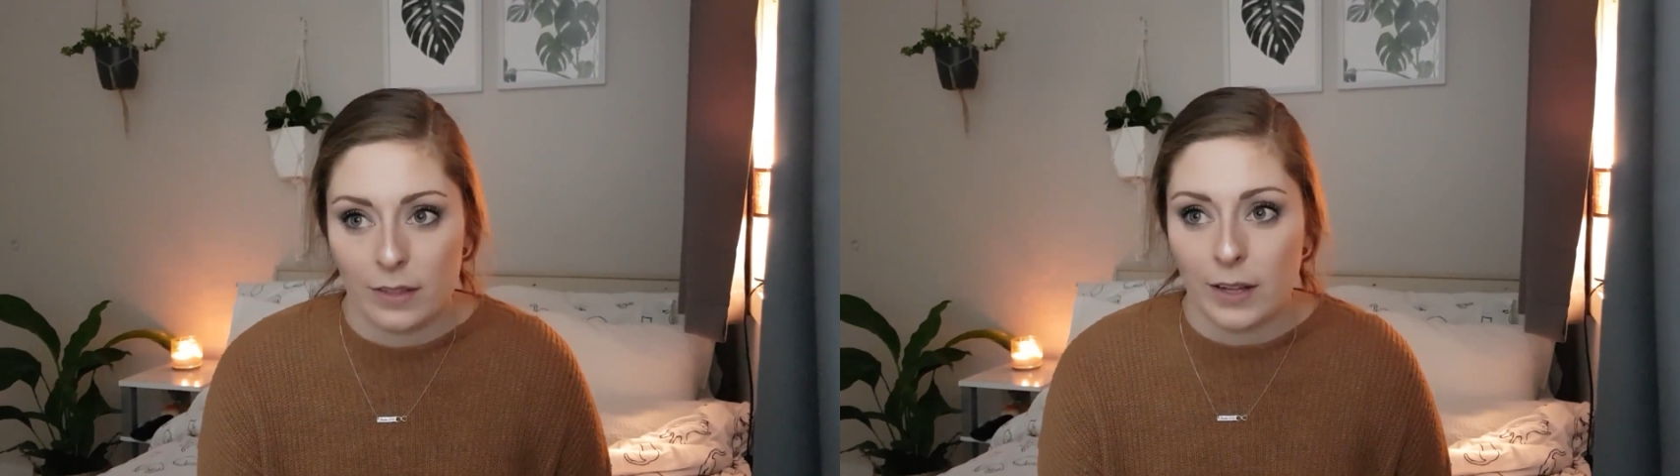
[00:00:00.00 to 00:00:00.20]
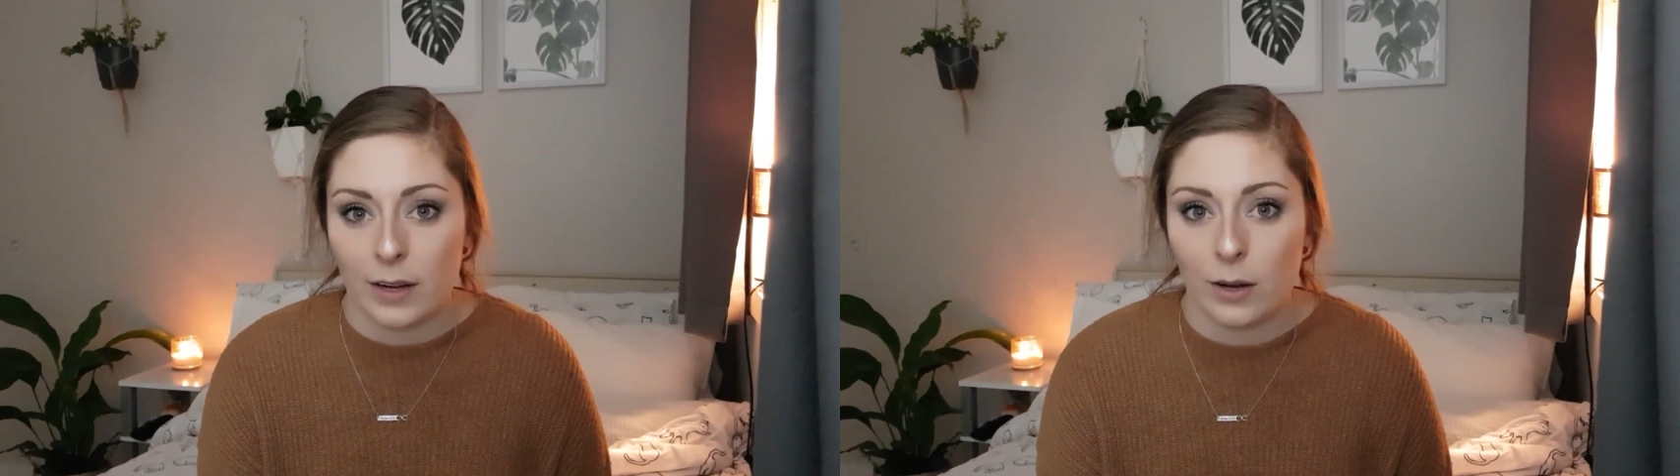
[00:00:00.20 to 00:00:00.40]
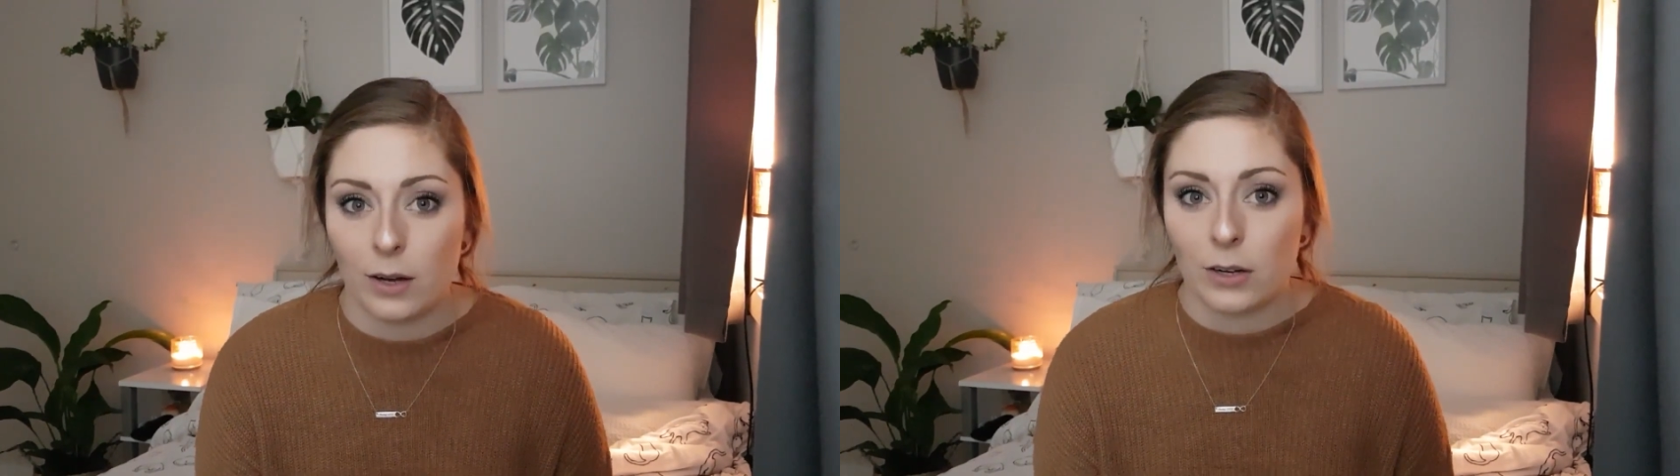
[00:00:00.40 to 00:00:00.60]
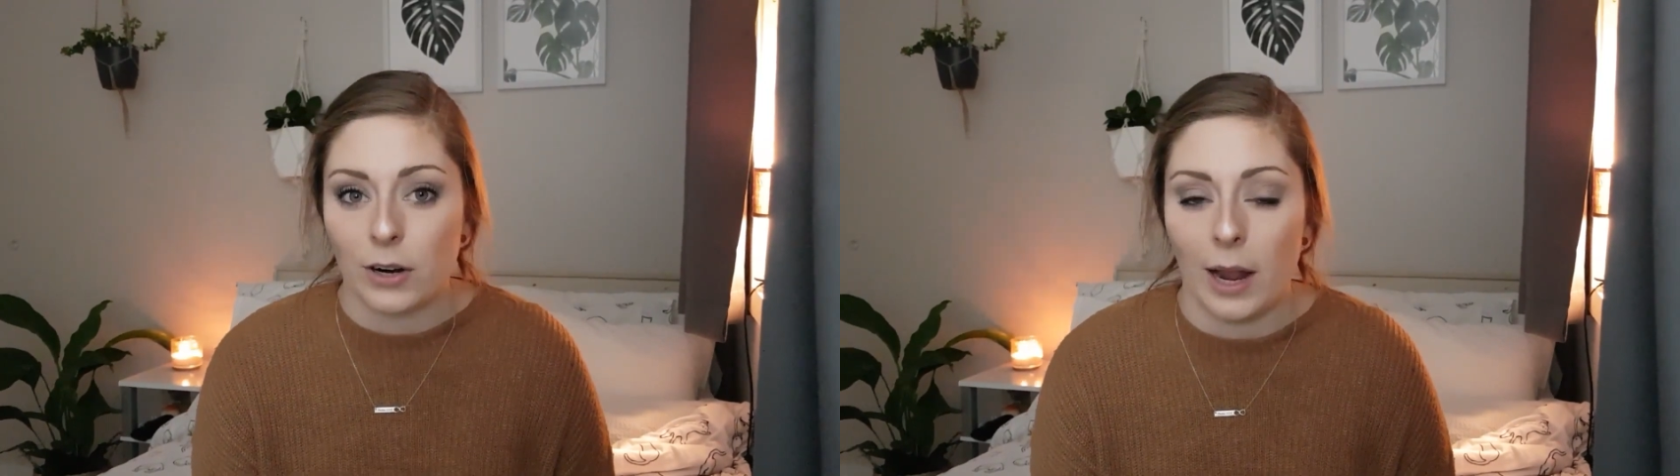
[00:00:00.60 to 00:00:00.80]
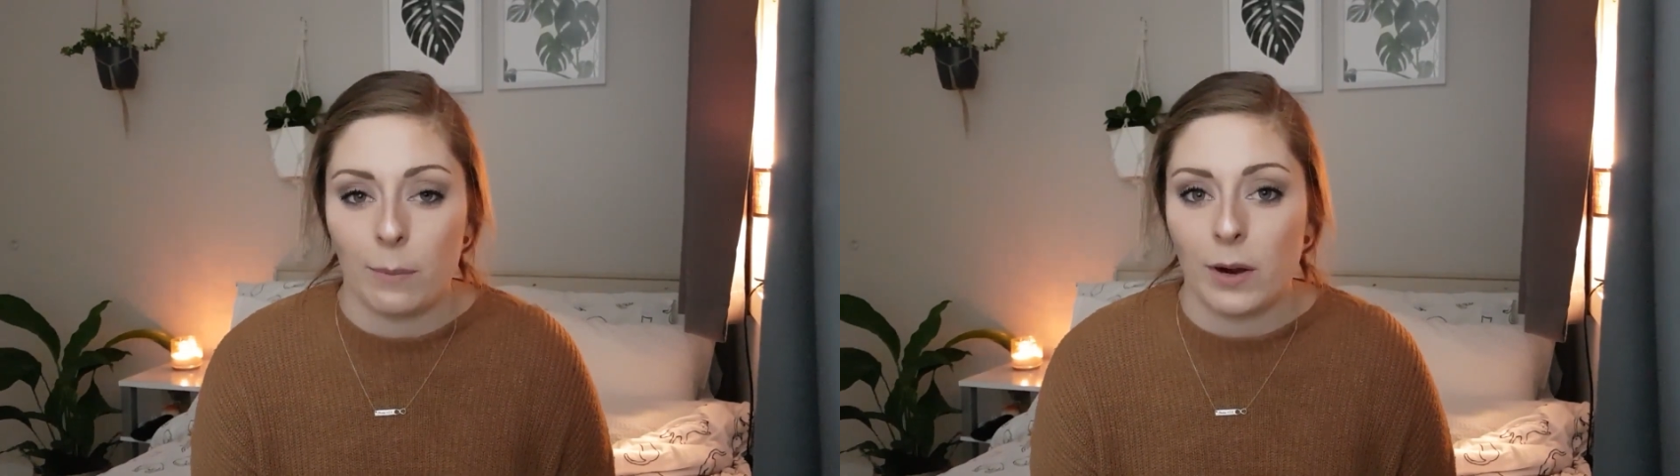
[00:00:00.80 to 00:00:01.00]
The
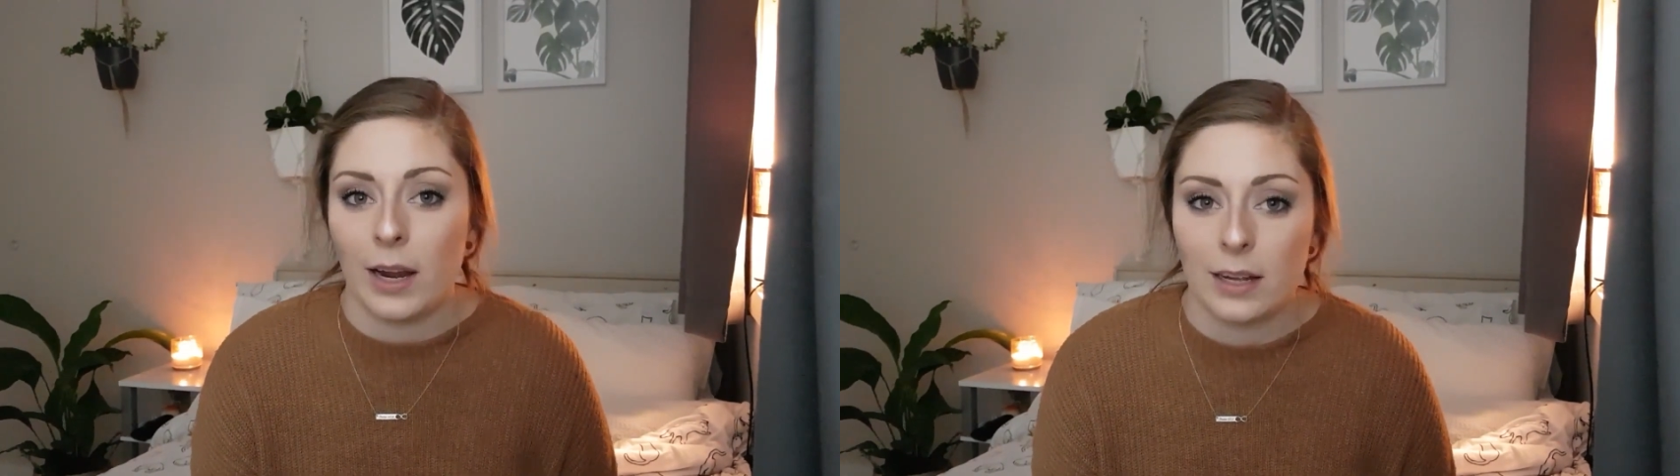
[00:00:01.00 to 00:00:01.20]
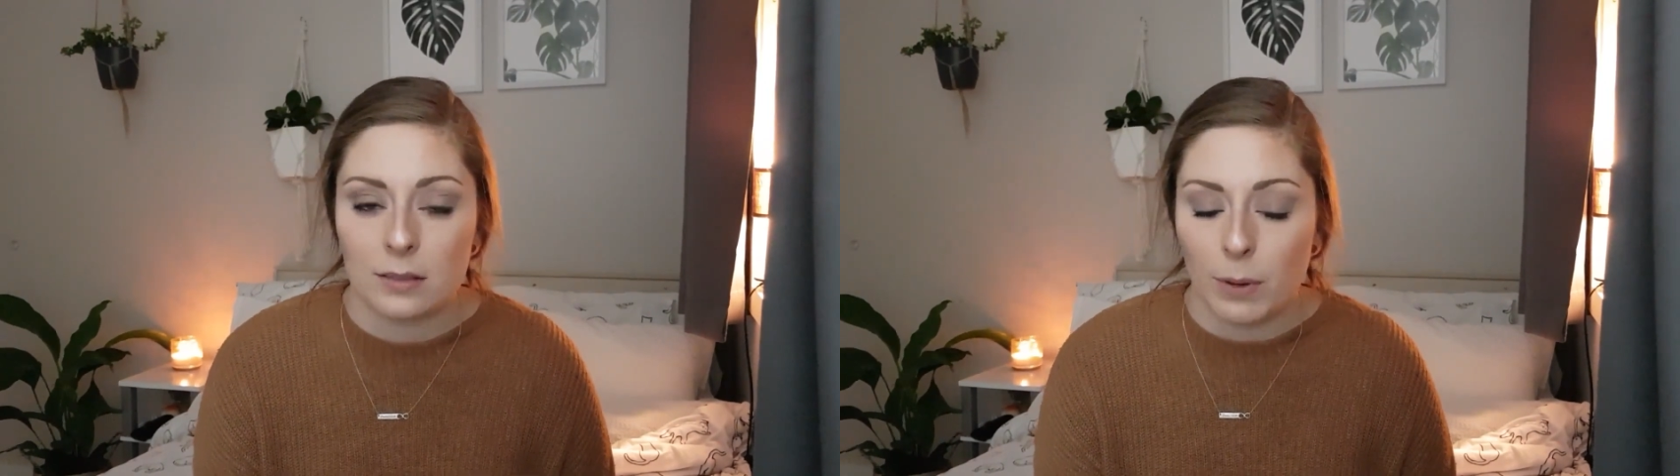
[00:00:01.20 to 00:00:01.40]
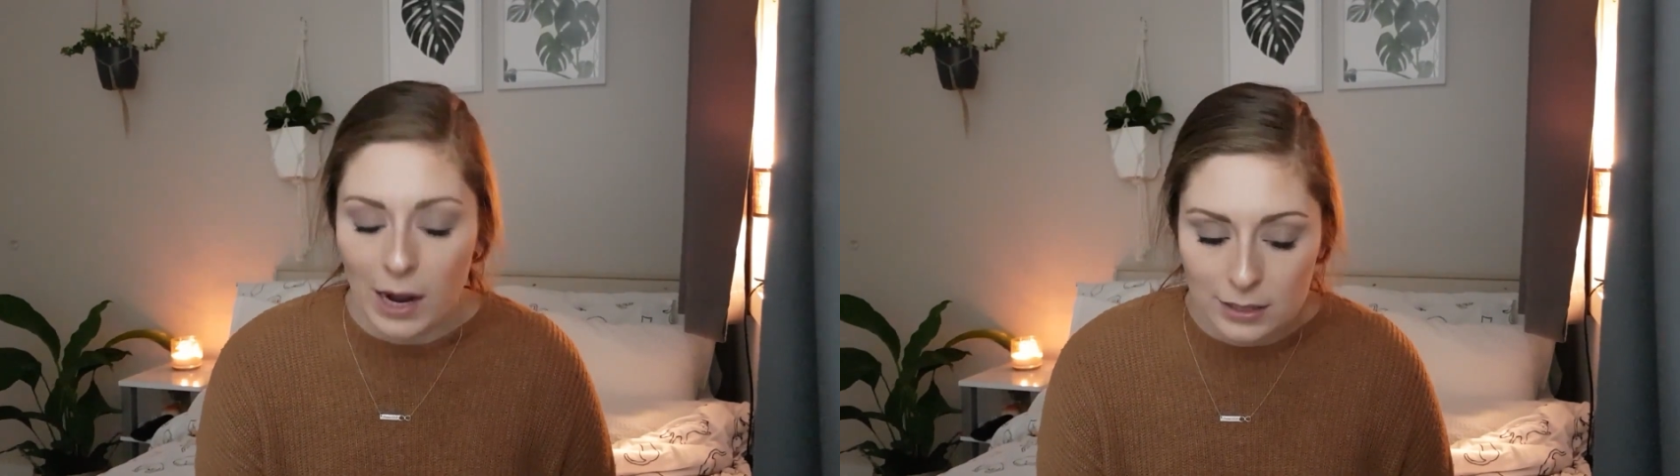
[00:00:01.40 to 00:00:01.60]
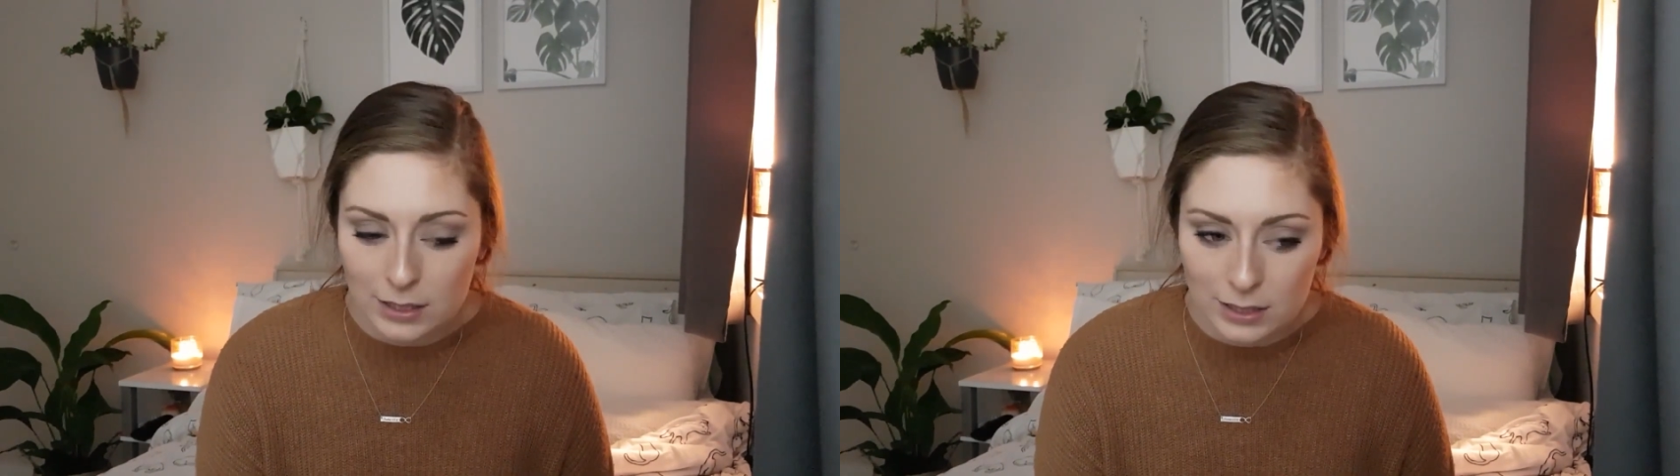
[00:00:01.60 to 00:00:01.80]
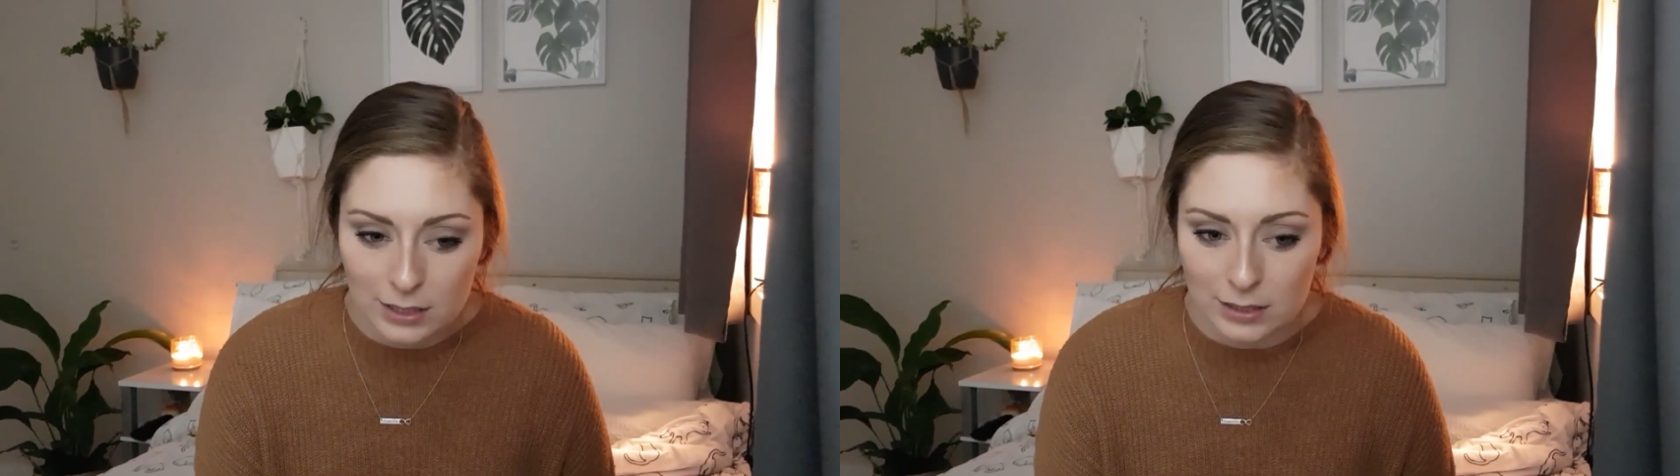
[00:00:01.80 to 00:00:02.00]
crime rate is
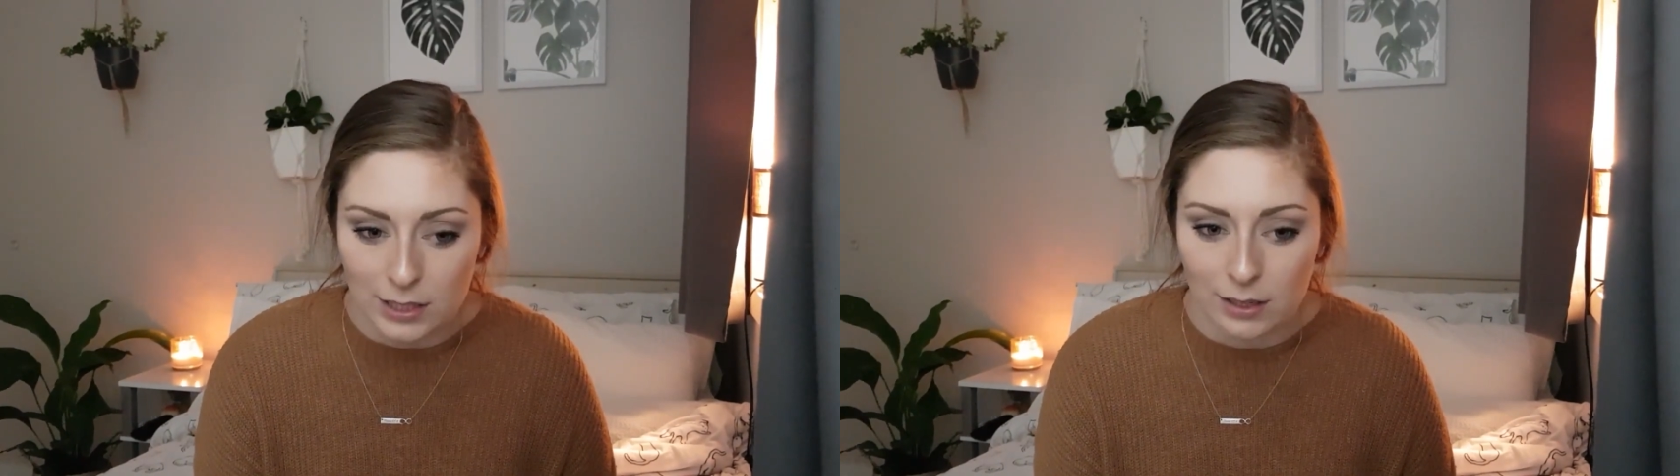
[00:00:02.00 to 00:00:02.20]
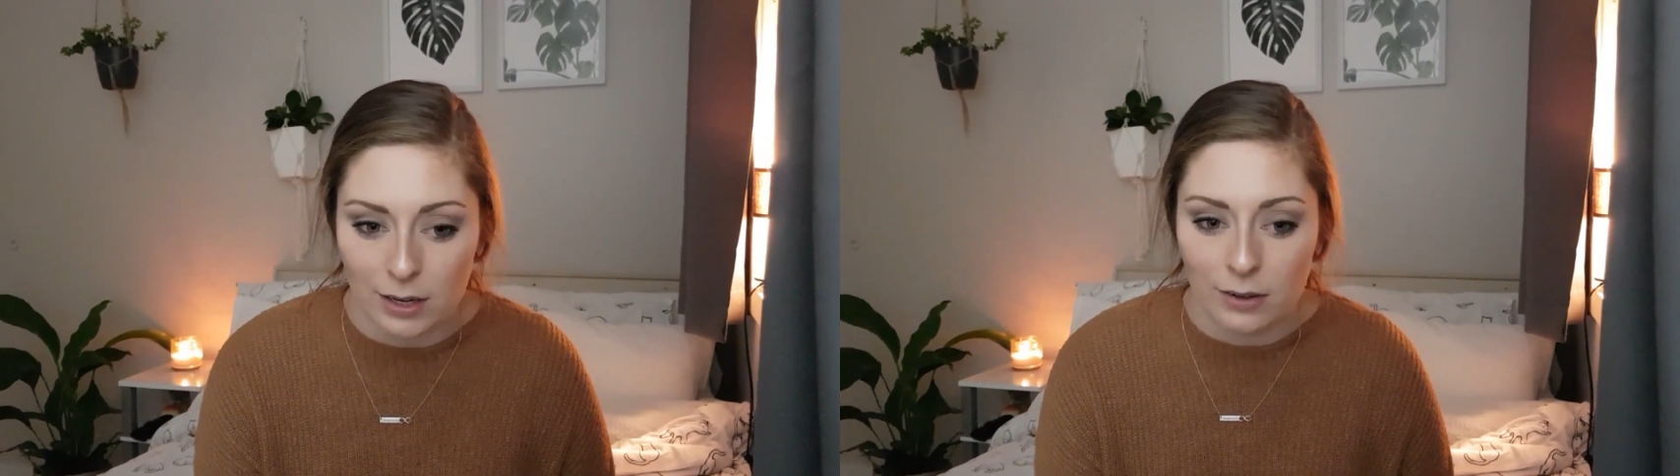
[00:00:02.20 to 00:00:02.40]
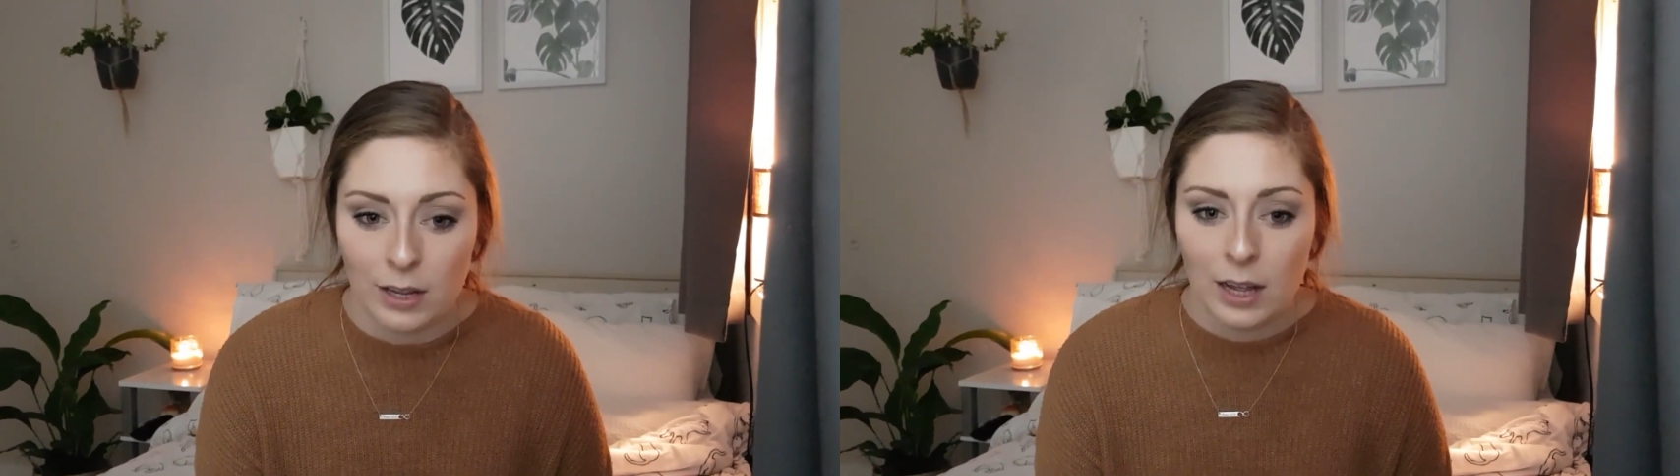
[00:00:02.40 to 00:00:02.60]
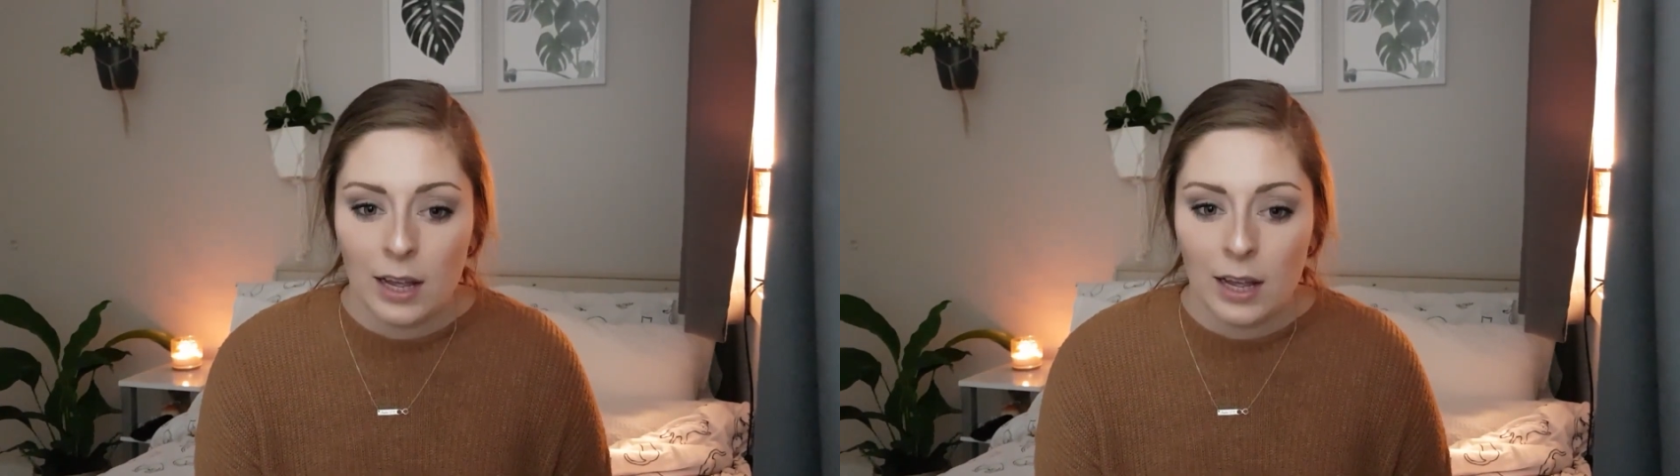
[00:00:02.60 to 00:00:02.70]
practically zero.